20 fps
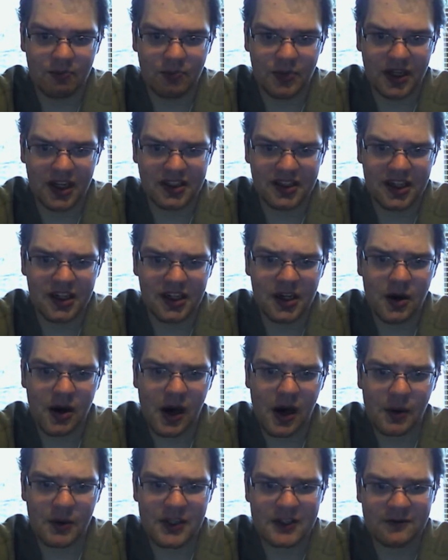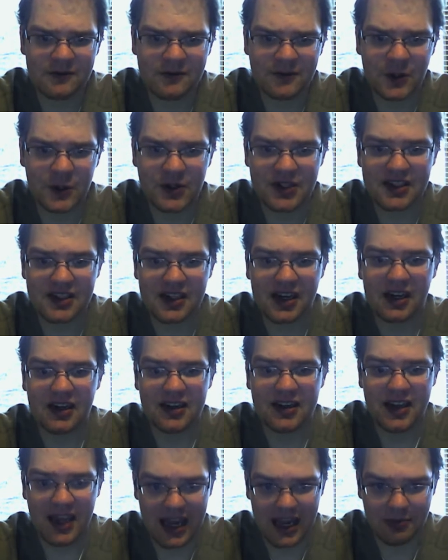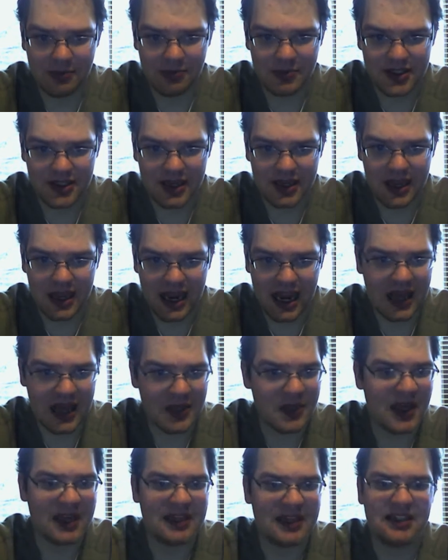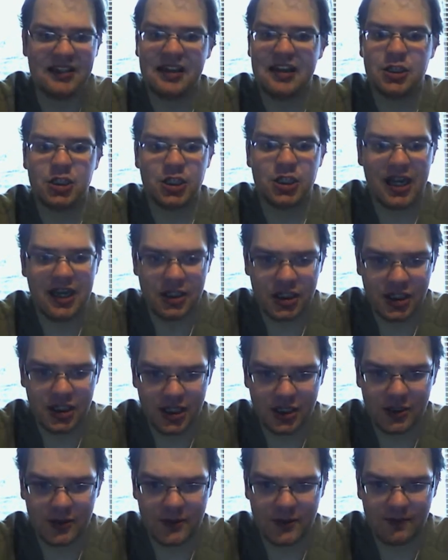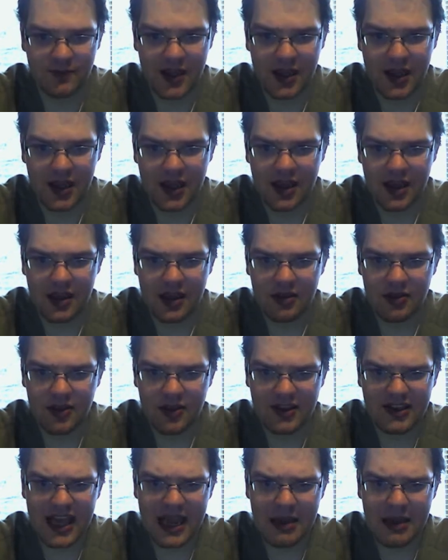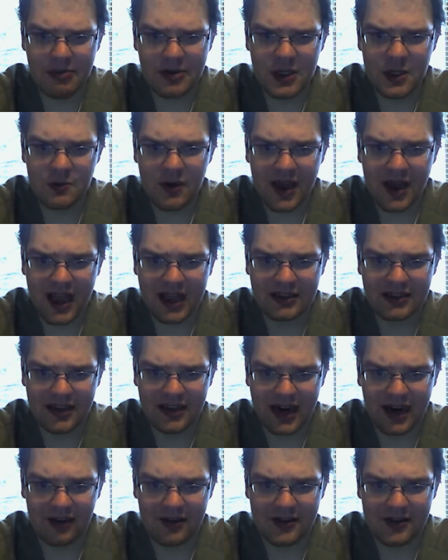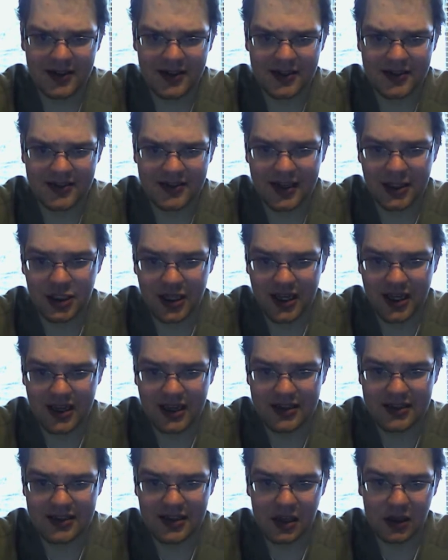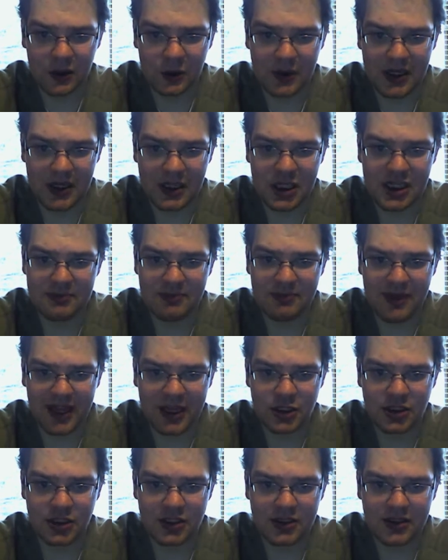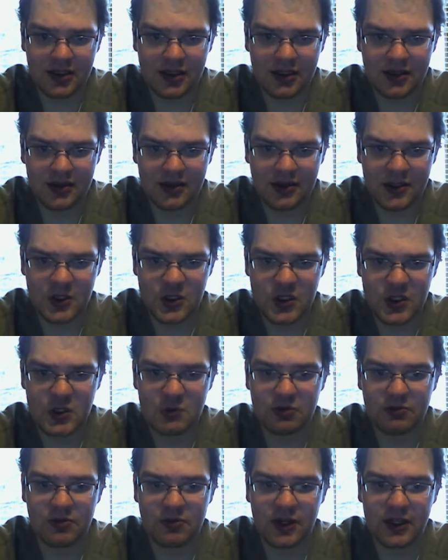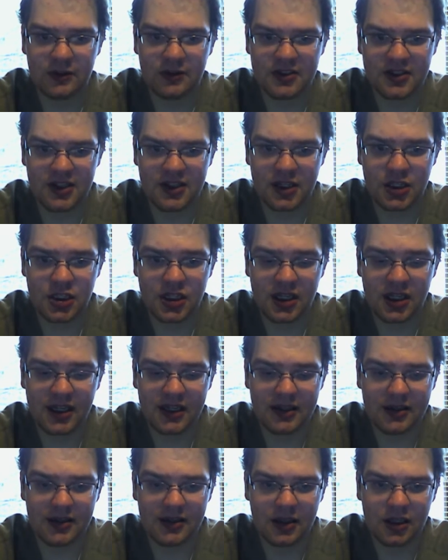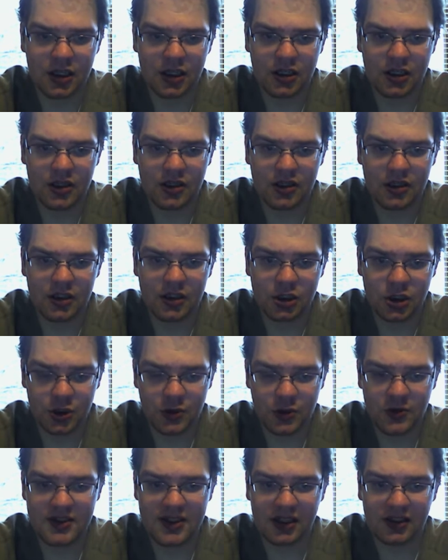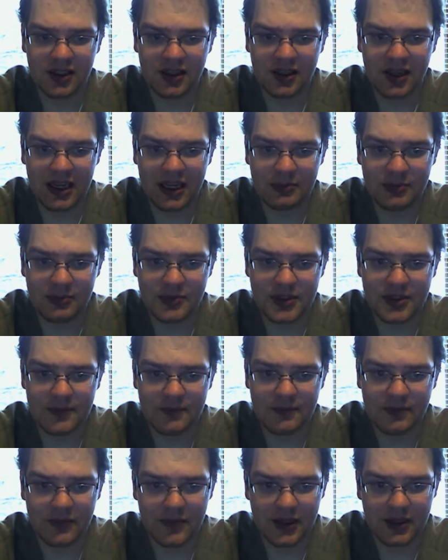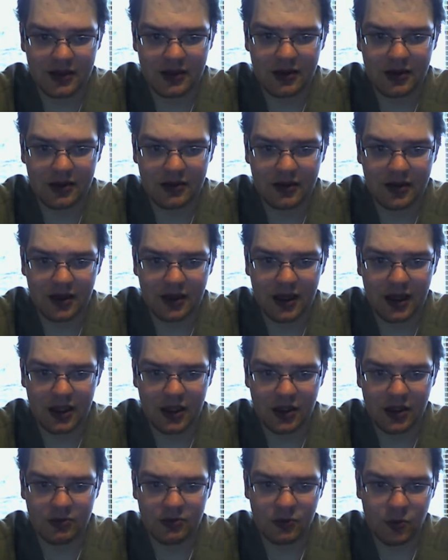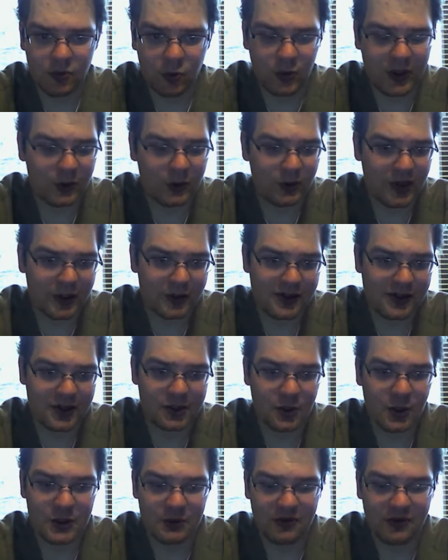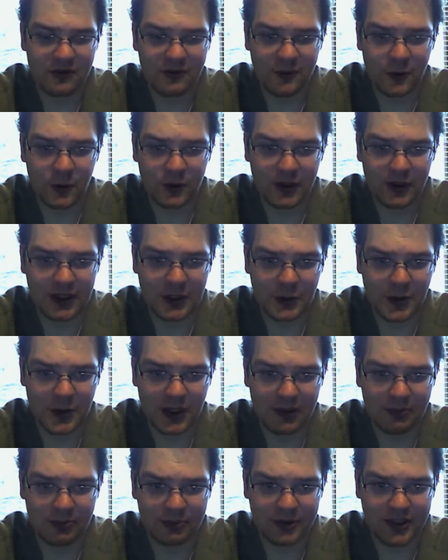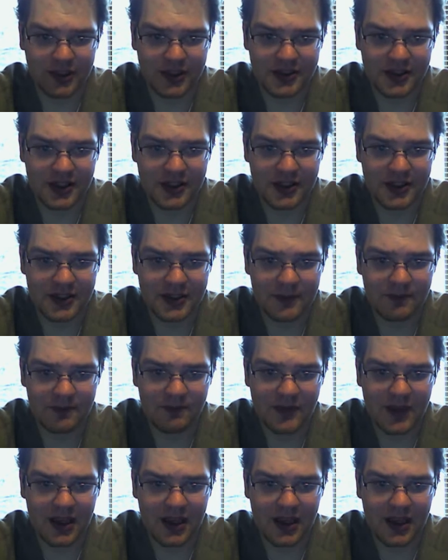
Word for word: But Nintendo always focused on games, and that didn't change here. The GameCube had titles such as Luigi's Mansion, Super Mario Sunshine, two Zelda games, uh, The Wind Waker, as I showed you before, and Twilight Princess,